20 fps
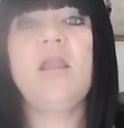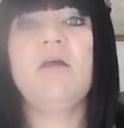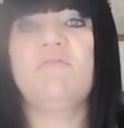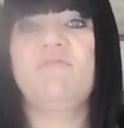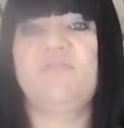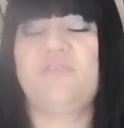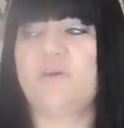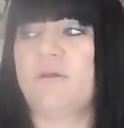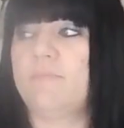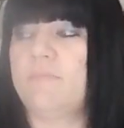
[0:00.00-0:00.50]

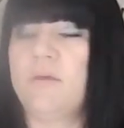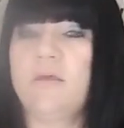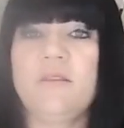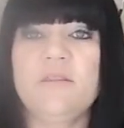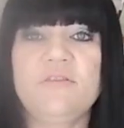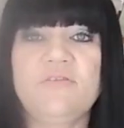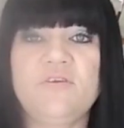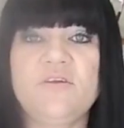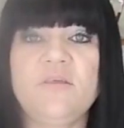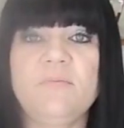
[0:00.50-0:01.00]
of them
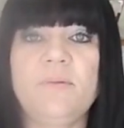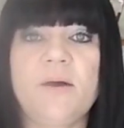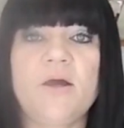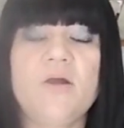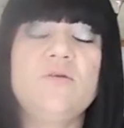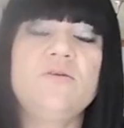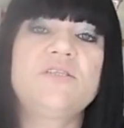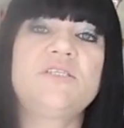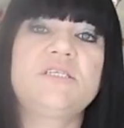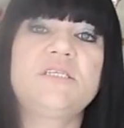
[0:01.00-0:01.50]
through the
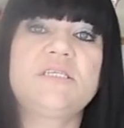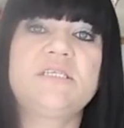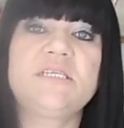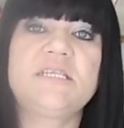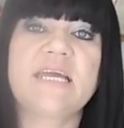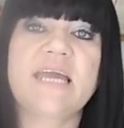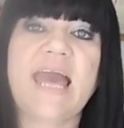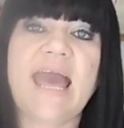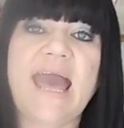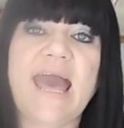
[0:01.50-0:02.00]
post to
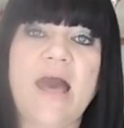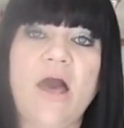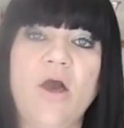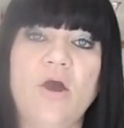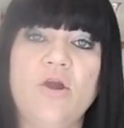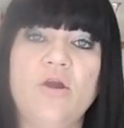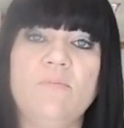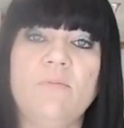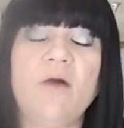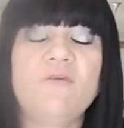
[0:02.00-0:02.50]
the care home.